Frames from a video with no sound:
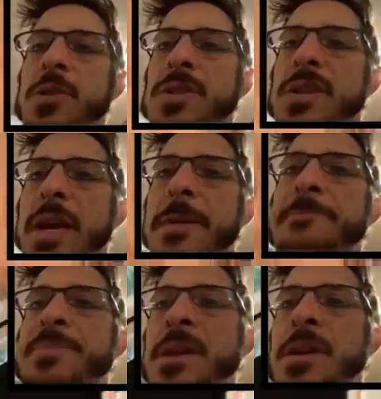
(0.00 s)
it's like,
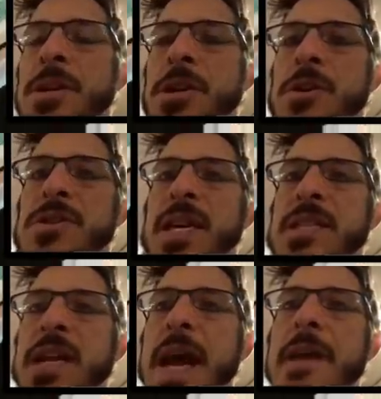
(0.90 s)
you know, six
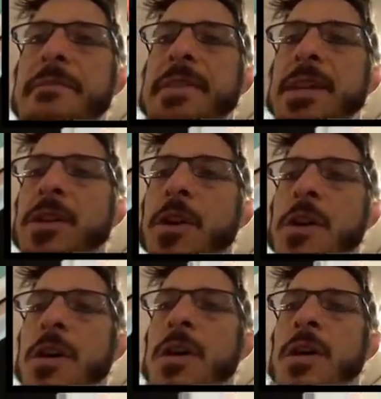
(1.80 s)
and a half feet
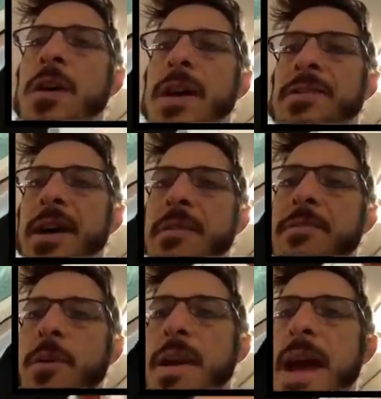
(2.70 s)
long and like
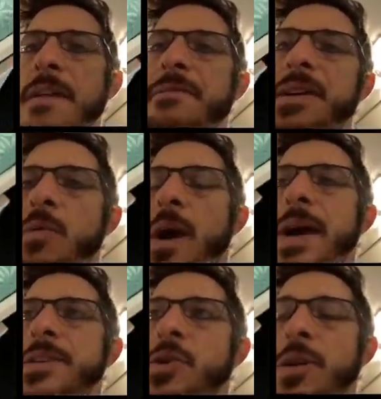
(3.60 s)
four and a half feet
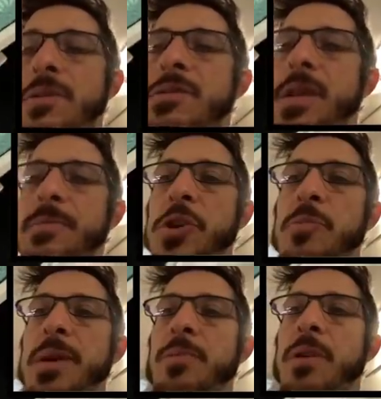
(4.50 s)
wide. So it'll sleep two
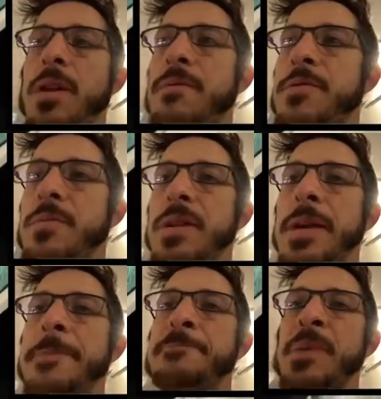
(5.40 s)
people
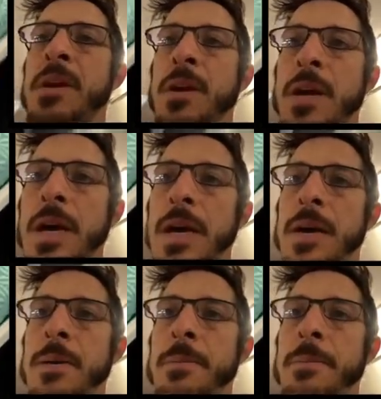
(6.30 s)
comfortably.
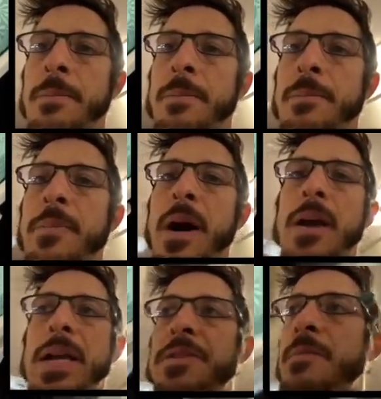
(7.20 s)
Um,
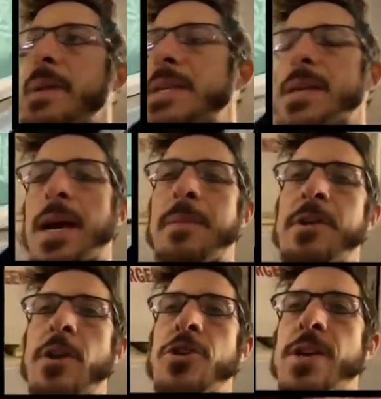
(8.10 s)
but in the meantime, you
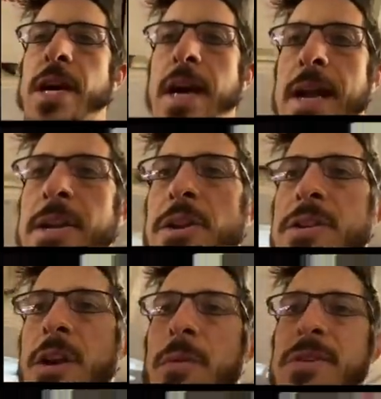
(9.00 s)
know, you can kind of use
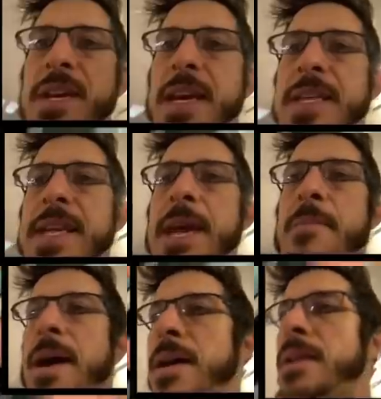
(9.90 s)
it almost like a day
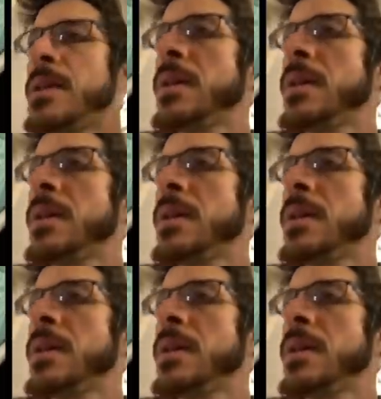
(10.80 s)
bed.